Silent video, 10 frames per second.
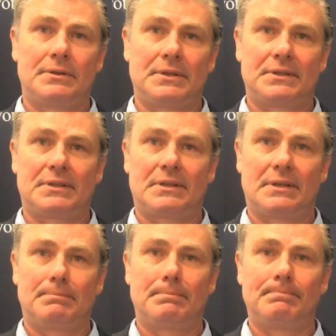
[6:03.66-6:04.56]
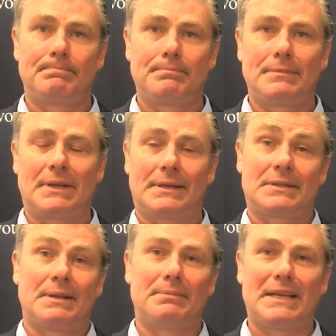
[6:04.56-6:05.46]
just, like I
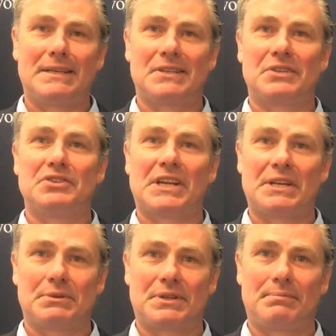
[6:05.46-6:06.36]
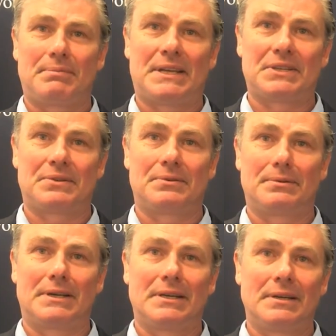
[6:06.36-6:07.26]
said, being disingenuous at best, or
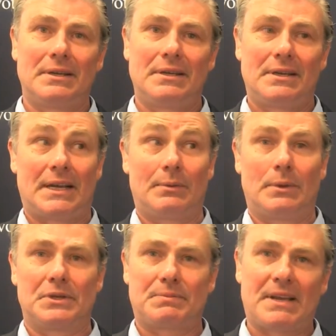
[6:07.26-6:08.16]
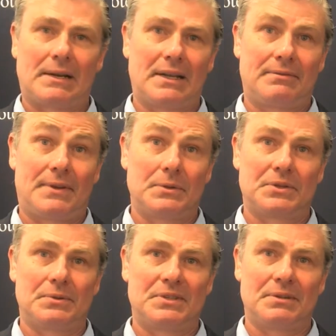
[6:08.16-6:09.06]
at worst peddling
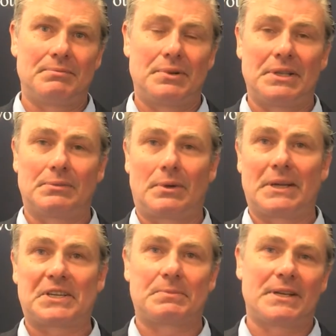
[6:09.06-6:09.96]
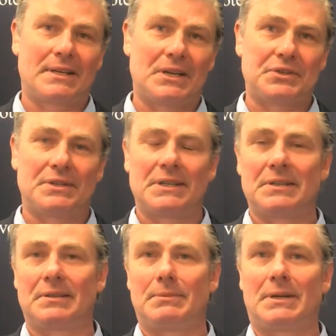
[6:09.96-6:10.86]
falsehoods and putting the wrong expectations
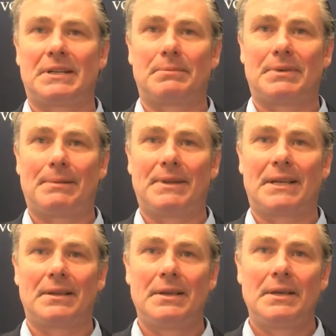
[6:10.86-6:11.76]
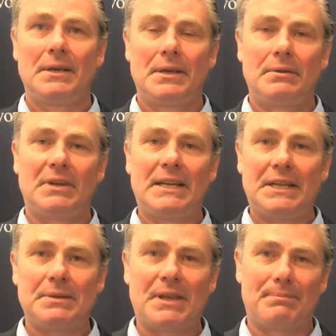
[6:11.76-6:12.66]
into the mind of the public. We
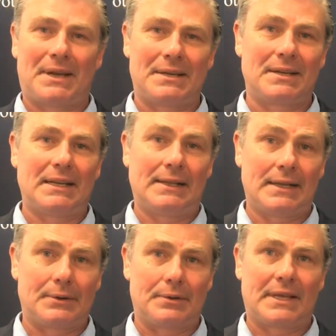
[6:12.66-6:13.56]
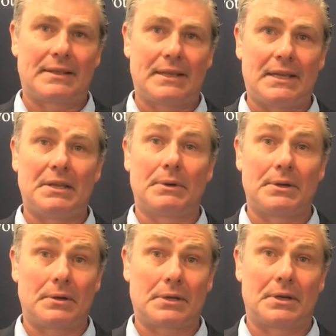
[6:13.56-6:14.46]
need to be abundantly clear on that. The EU
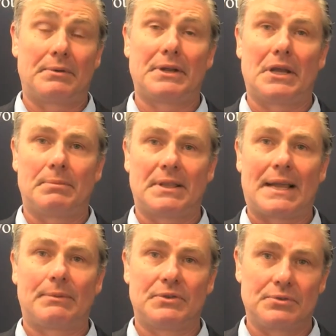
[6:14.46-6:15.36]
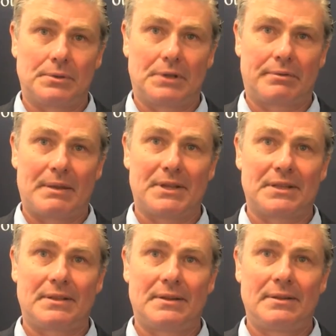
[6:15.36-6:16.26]
are not going to reopen that withdrawal
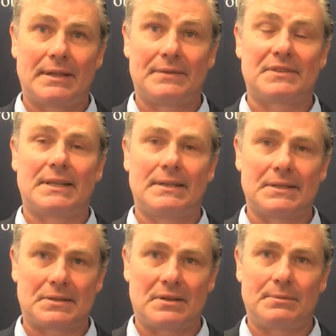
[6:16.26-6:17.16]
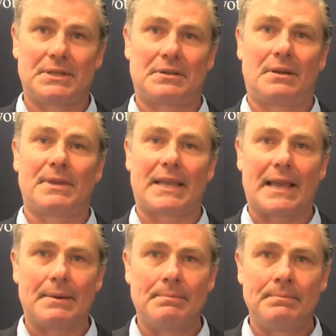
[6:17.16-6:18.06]
agreement. They've said this time and time
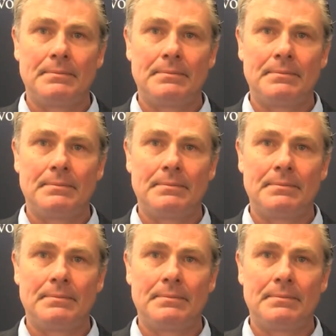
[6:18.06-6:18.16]
again.